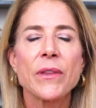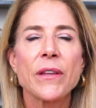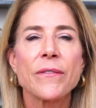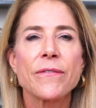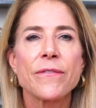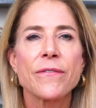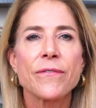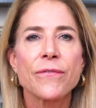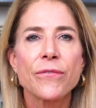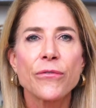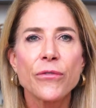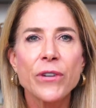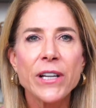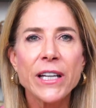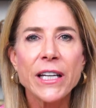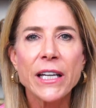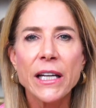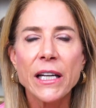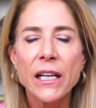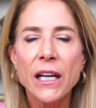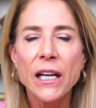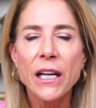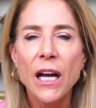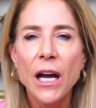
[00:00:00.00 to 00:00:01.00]
the
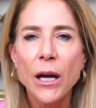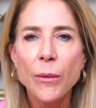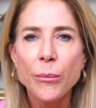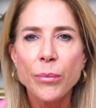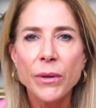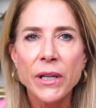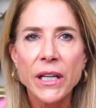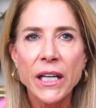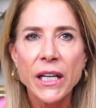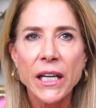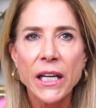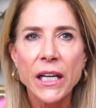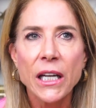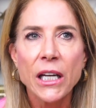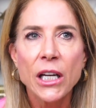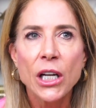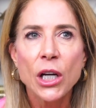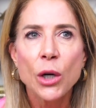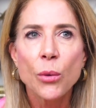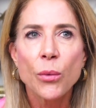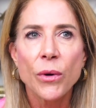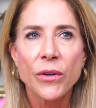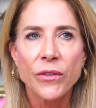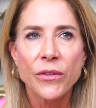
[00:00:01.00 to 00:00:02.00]
freaking company
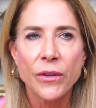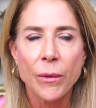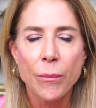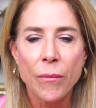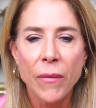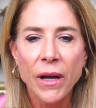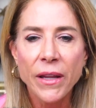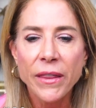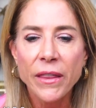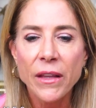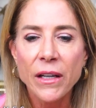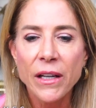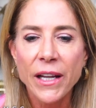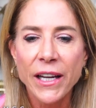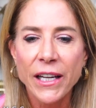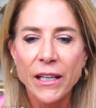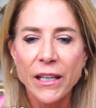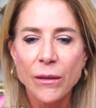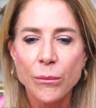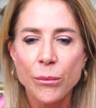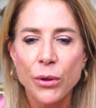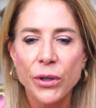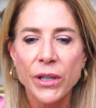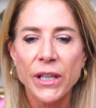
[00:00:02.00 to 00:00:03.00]
was a month late
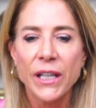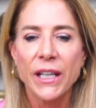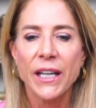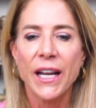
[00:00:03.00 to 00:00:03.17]
in putting it